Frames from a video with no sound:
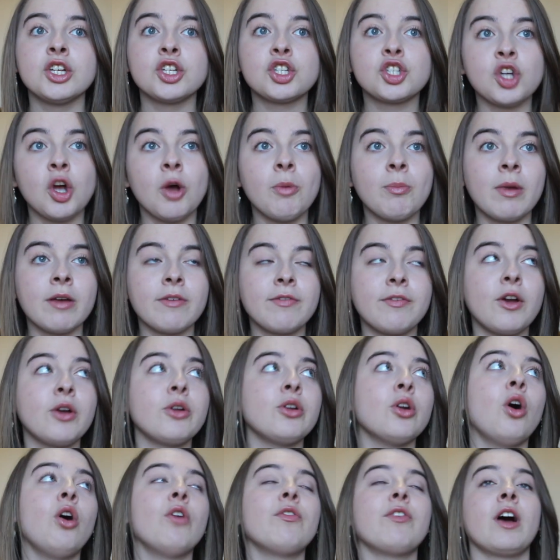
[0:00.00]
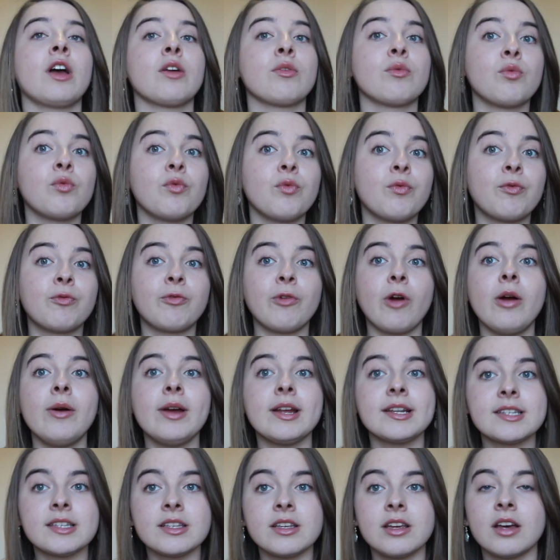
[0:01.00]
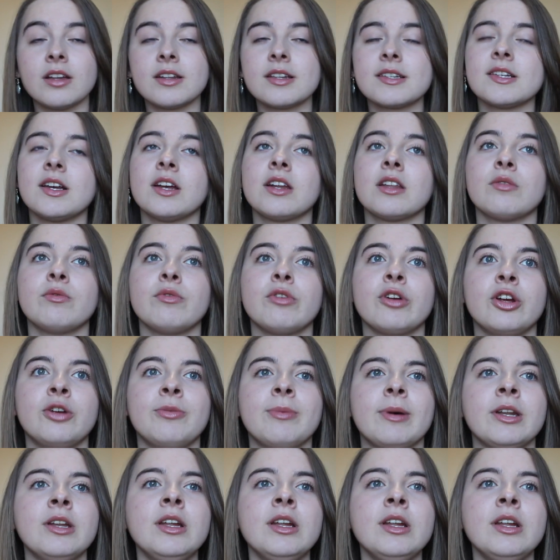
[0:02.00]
shut my phone off, I throw it to the other side of the room.